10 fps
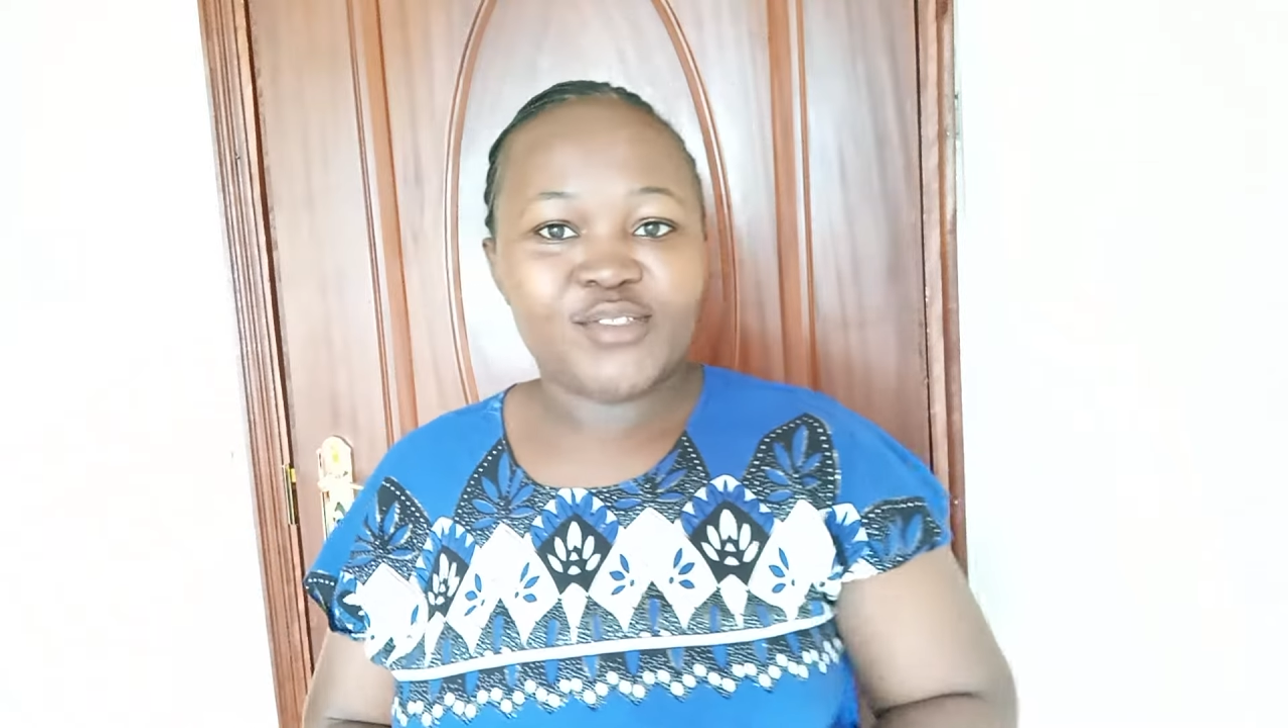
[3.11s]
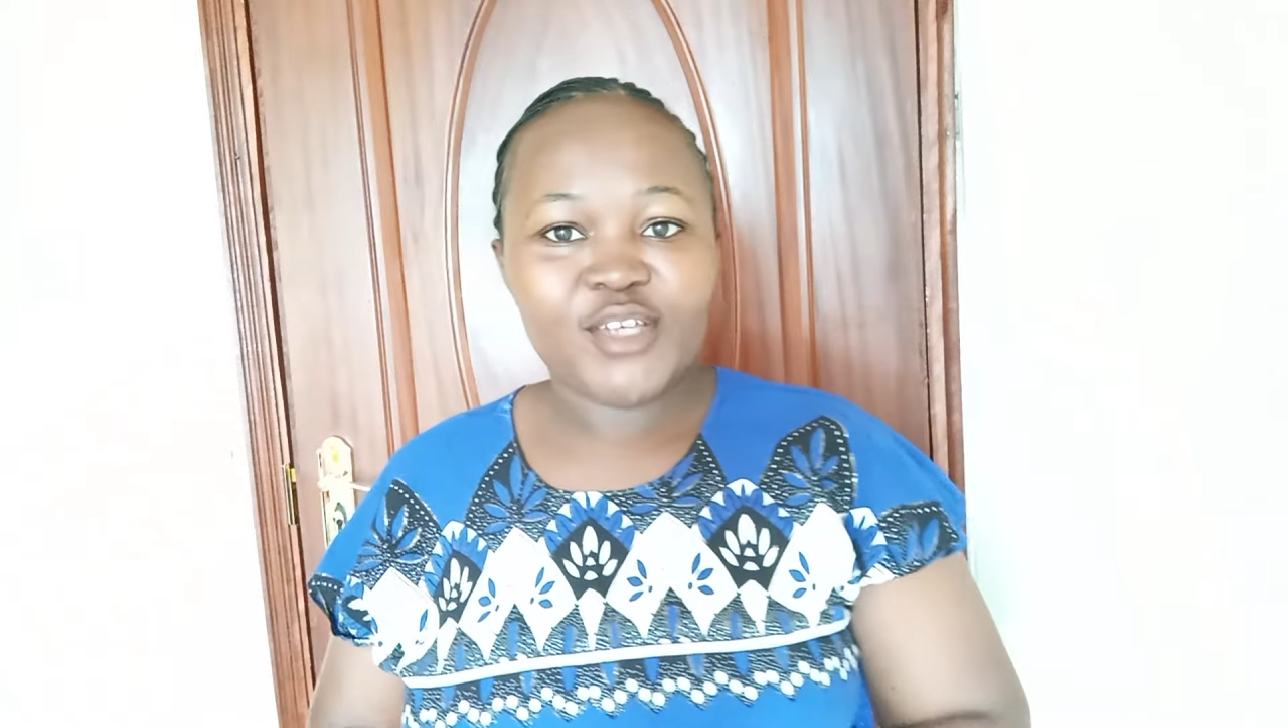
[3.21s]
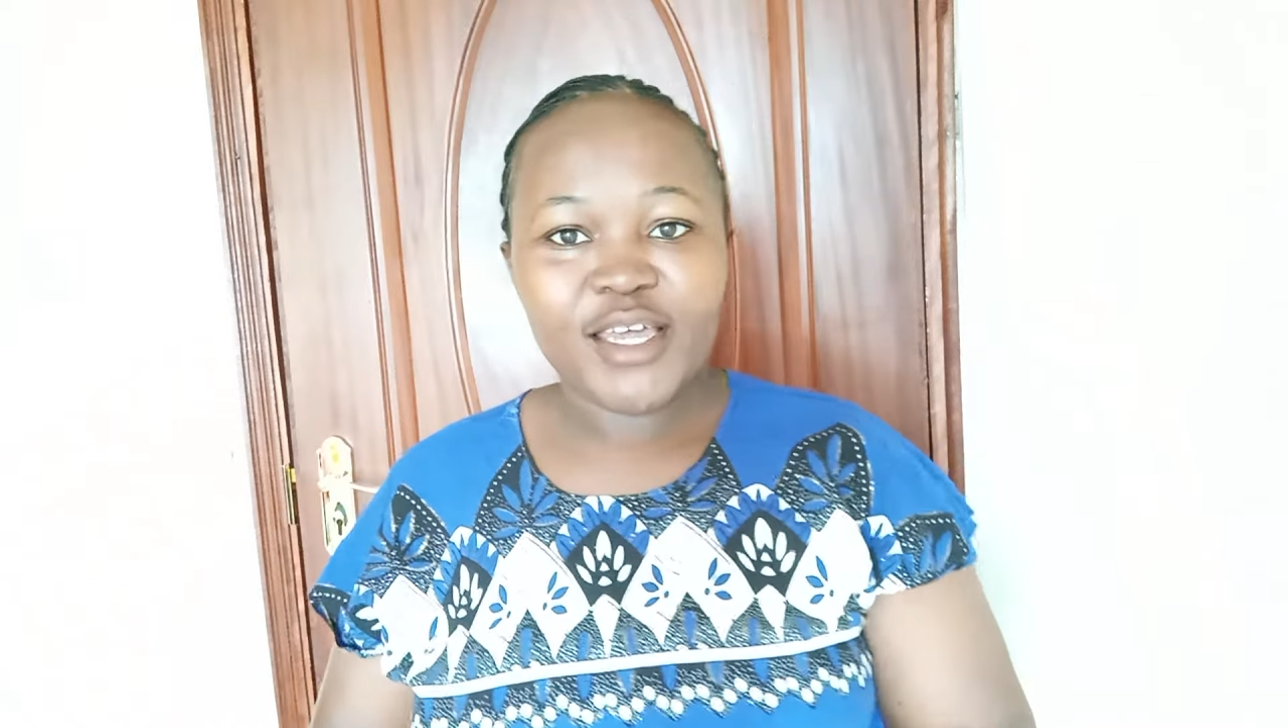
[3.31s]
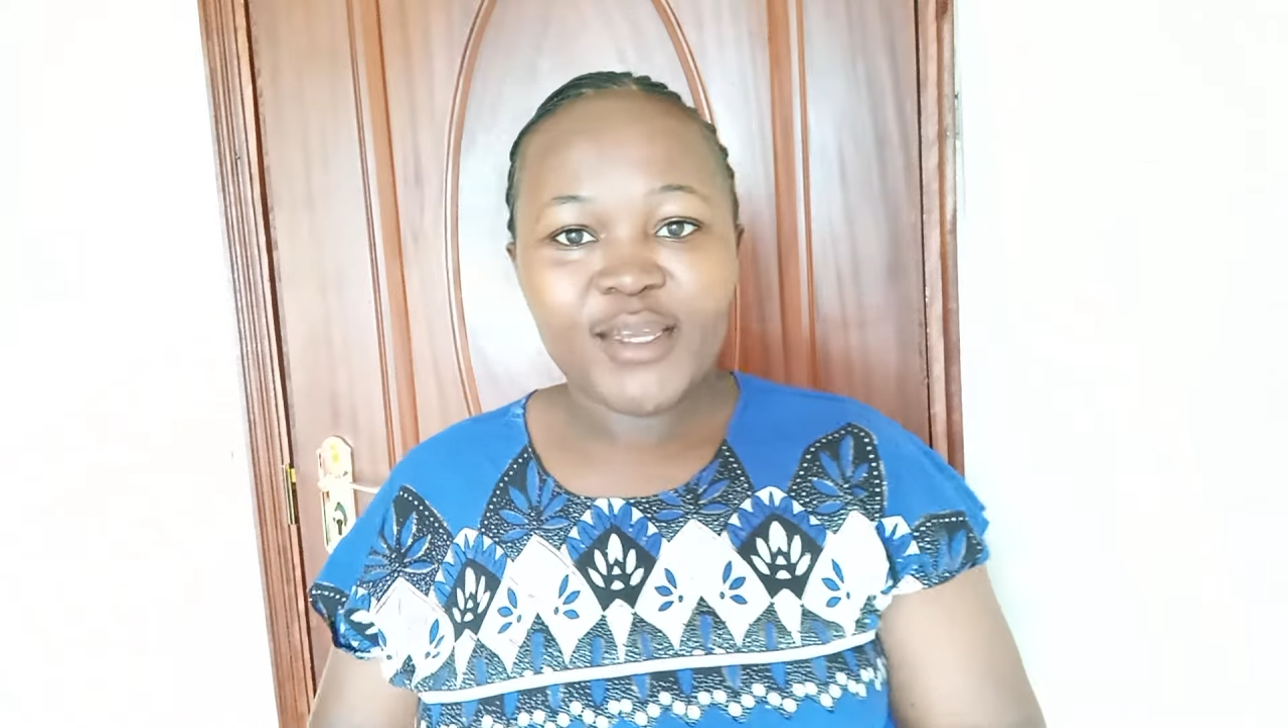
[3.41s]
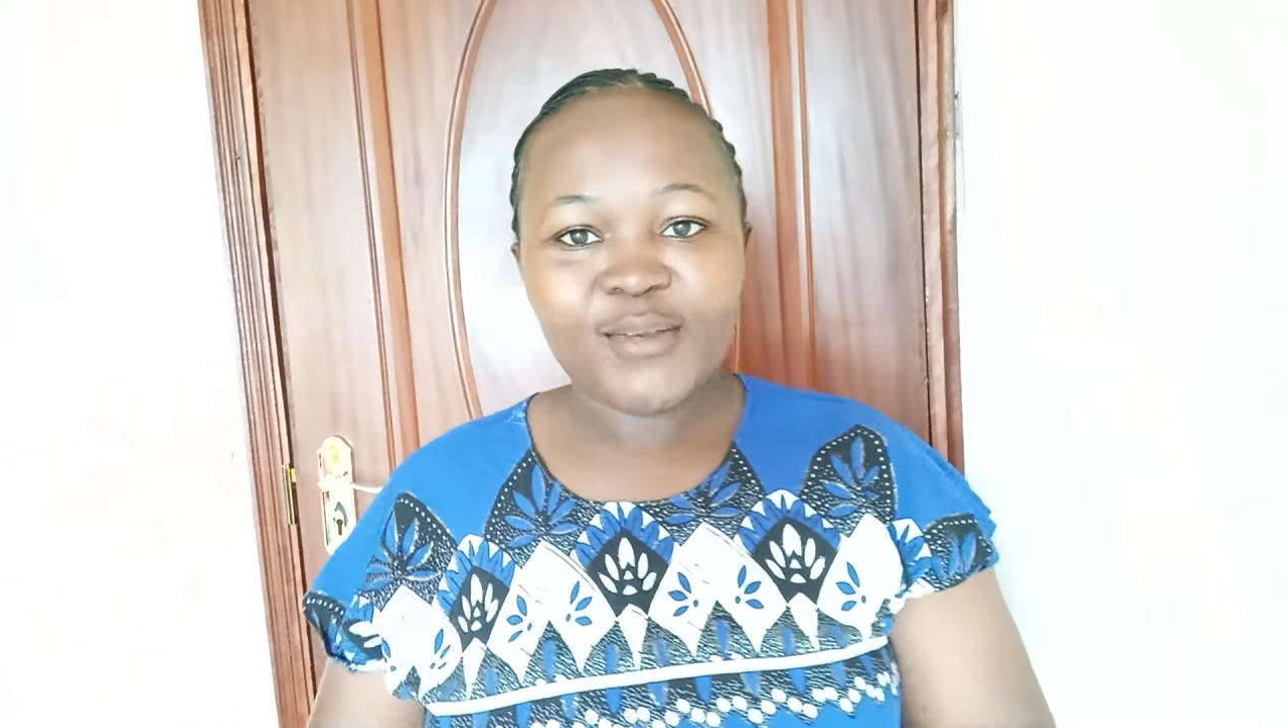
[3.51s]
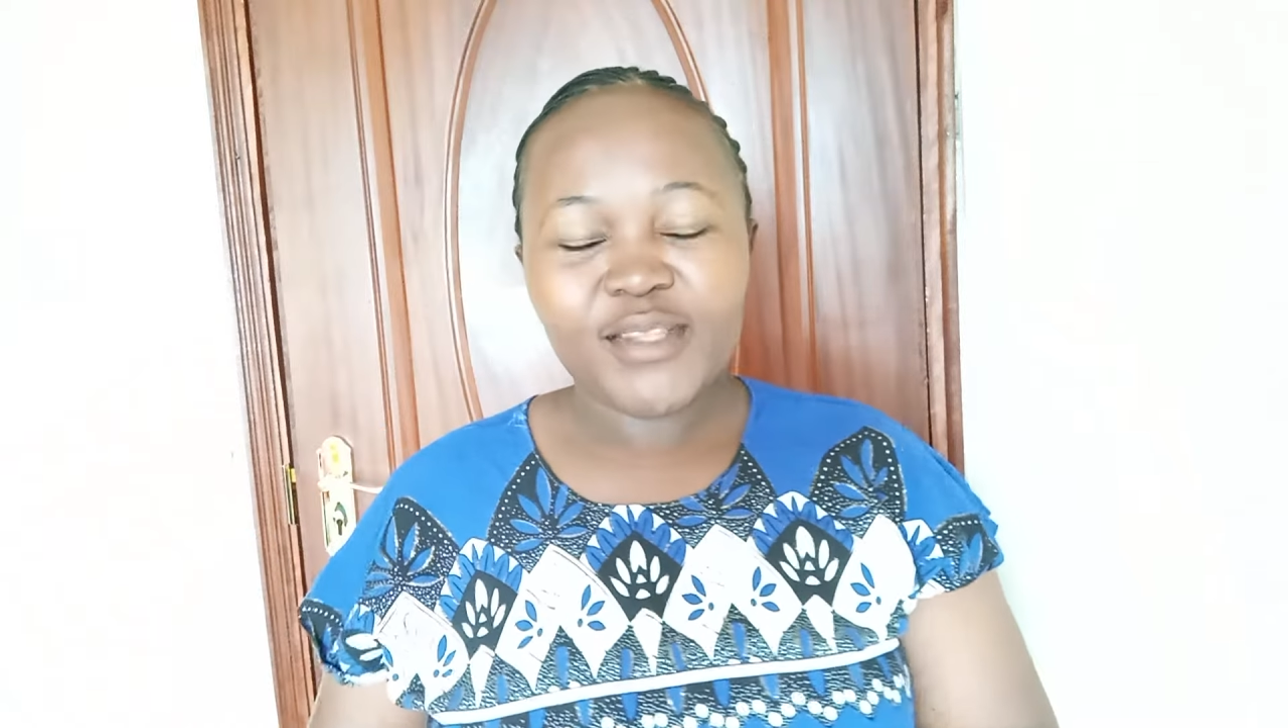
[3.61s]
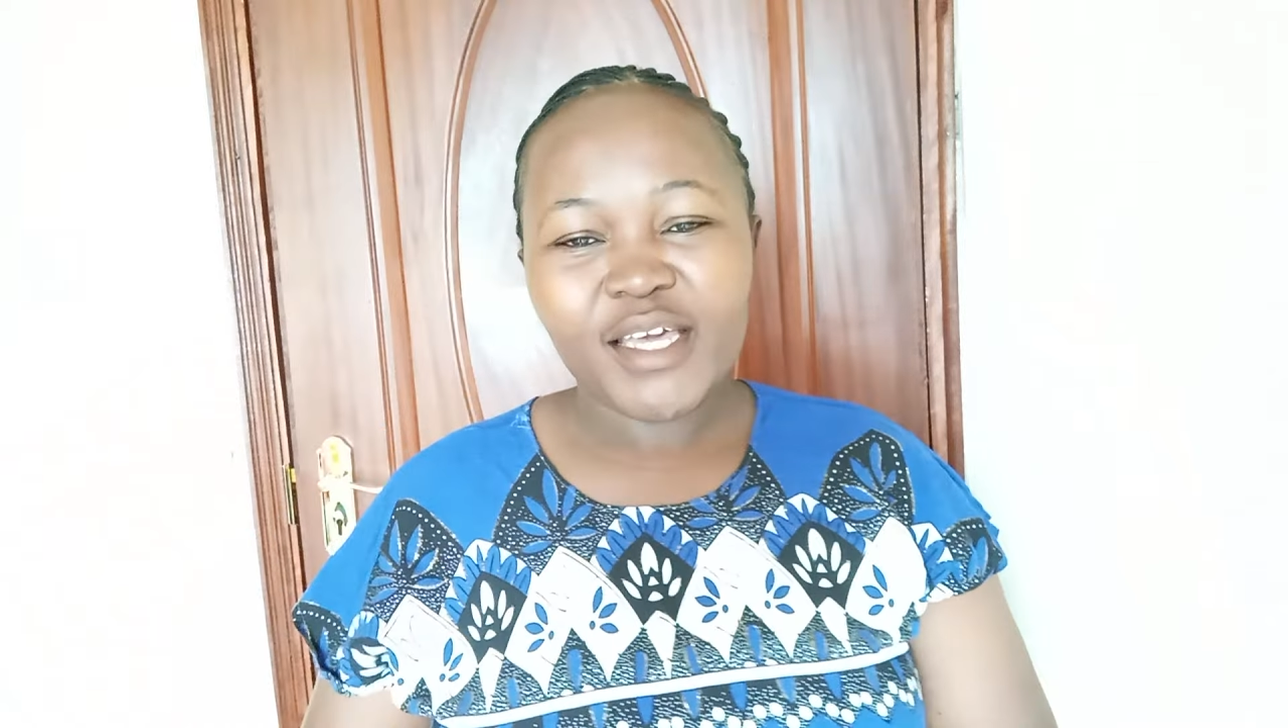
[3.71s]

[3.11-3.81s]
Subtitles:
channel.